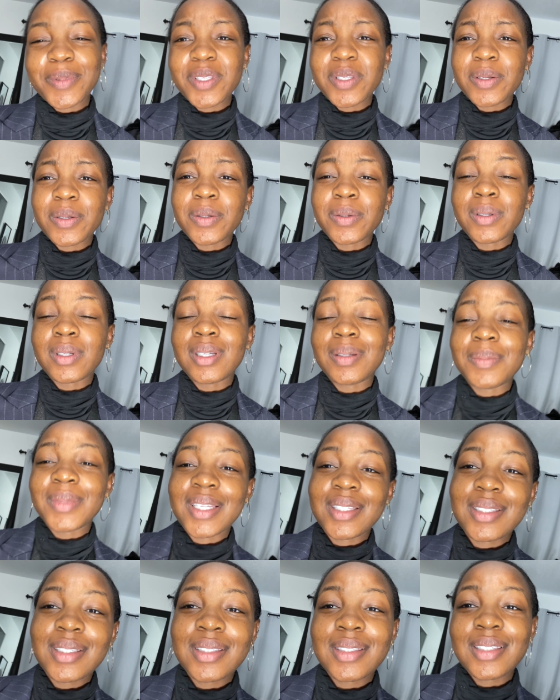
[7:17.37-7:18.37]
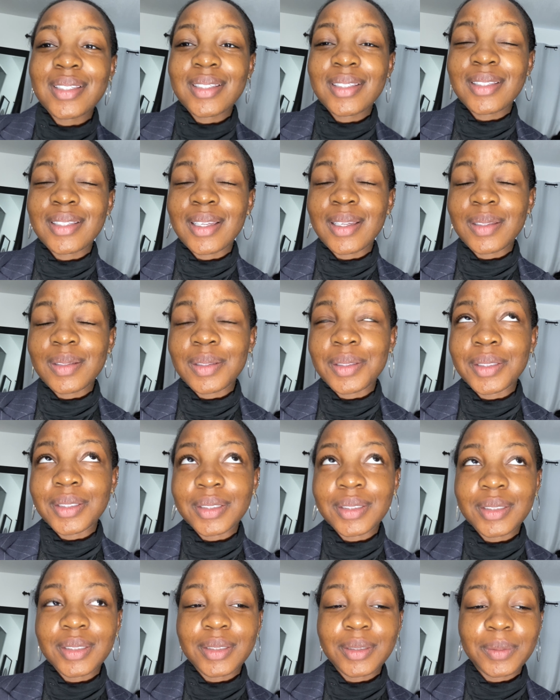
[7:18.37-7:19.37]
So I'm editing
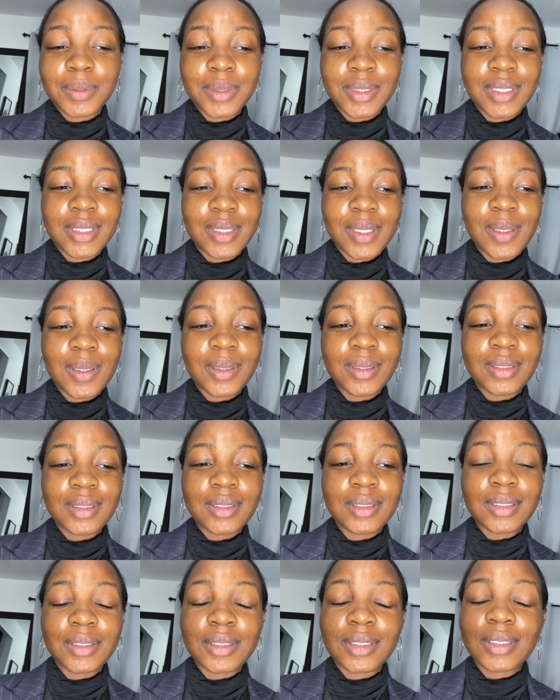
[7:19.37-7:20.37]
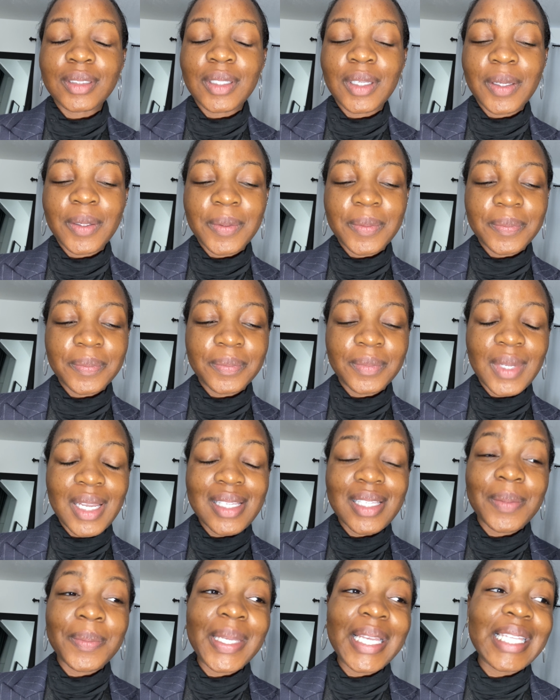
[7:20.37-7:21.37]
the what's it called? The um, as
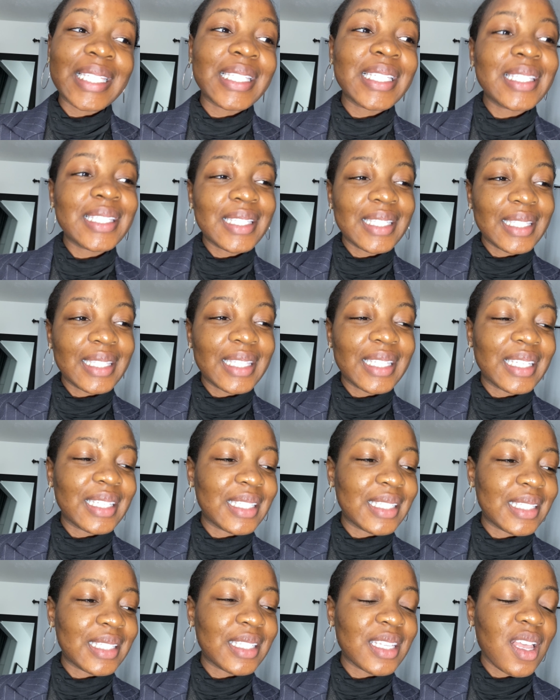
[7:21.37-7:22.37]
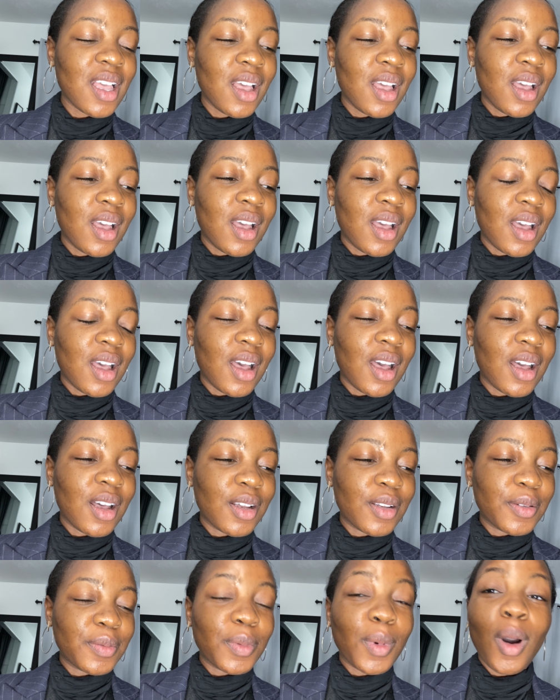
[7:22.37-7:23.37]
I'm editing this
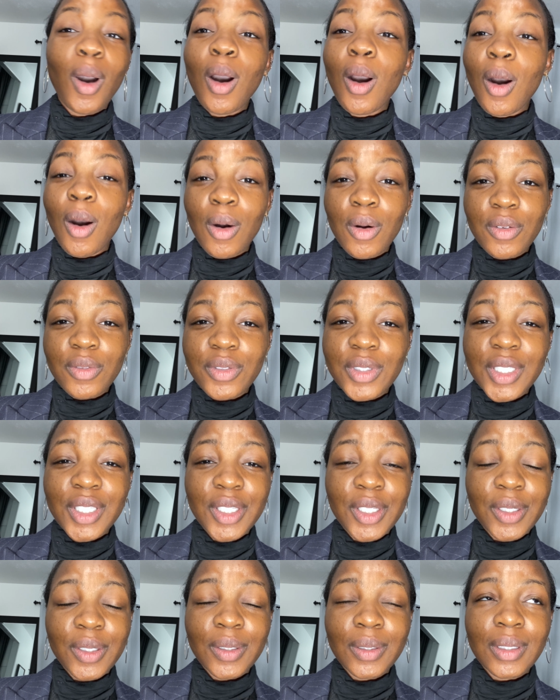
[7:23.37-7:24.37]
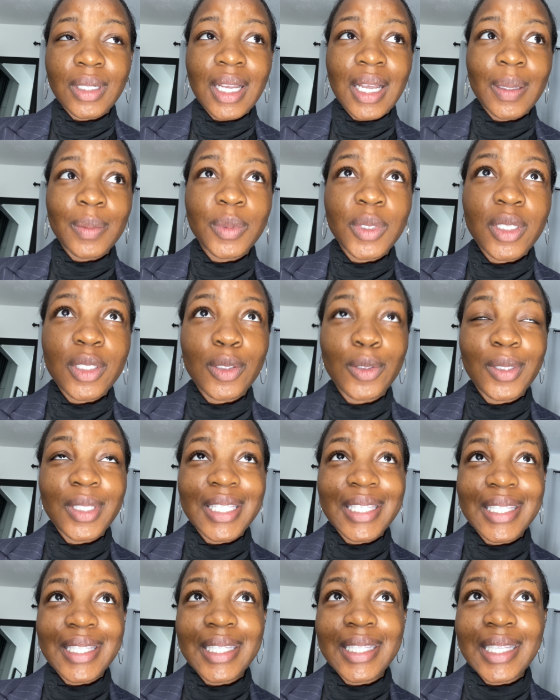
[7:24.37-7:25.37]
um haul video, I'm just
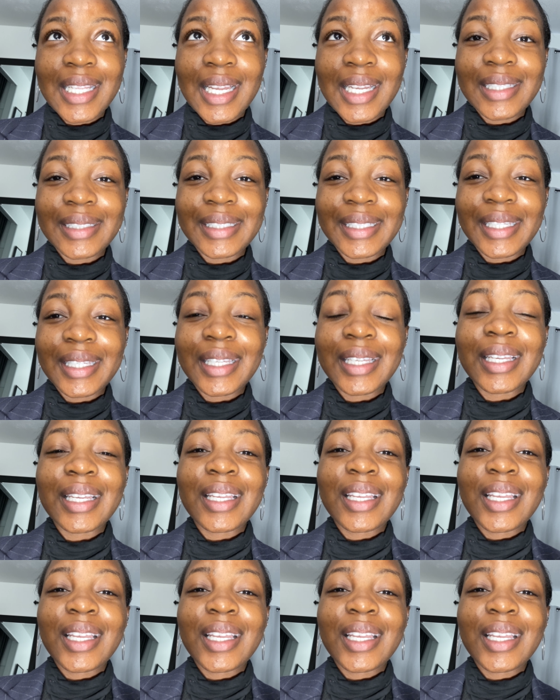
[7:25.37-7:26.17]
noticing that like